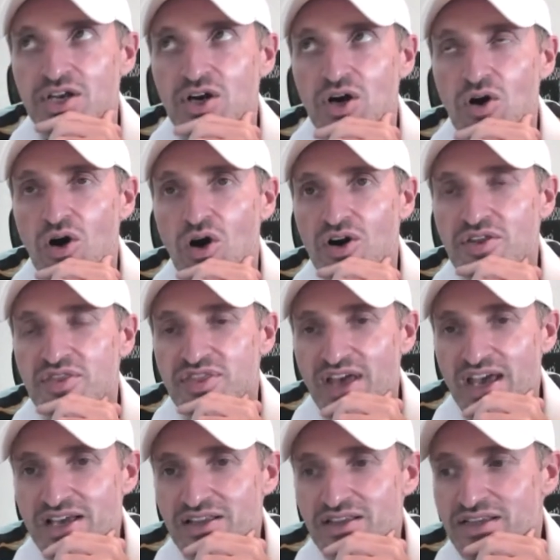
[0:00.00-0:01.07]
you know, are
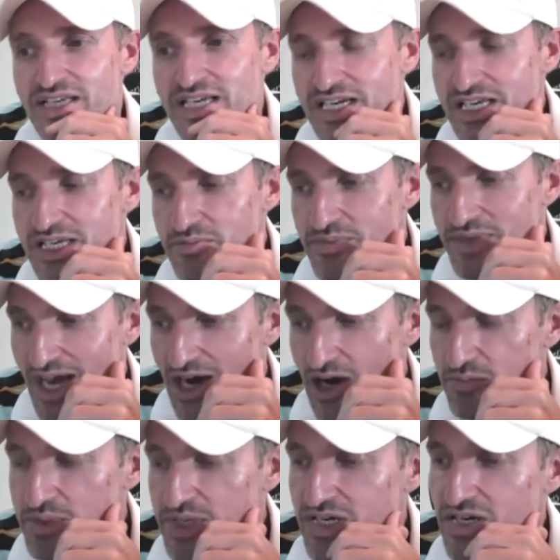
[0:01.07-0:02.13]
they leading
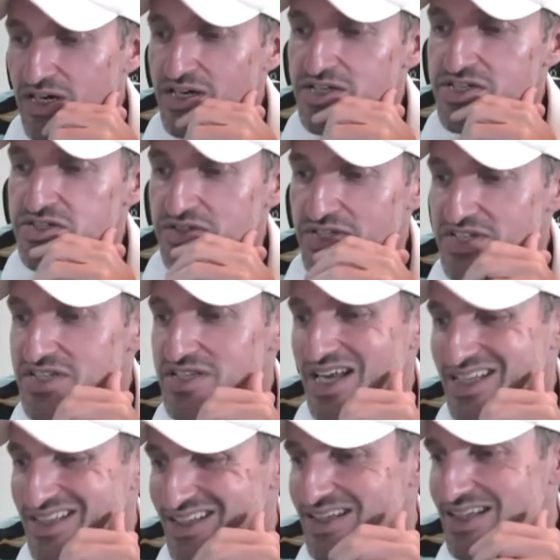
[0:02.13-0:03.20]
now because this is
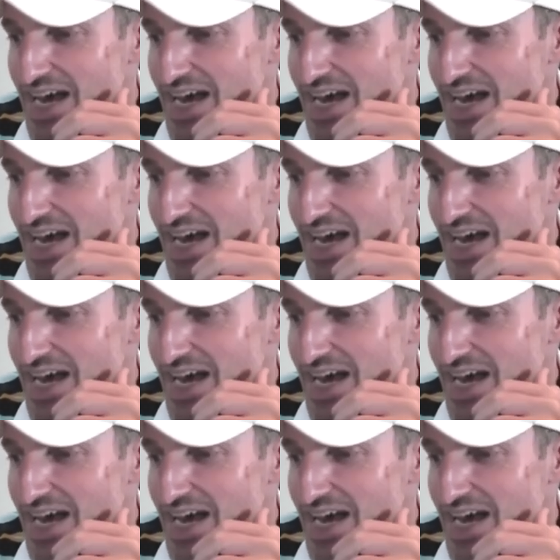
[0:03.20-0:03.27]
like the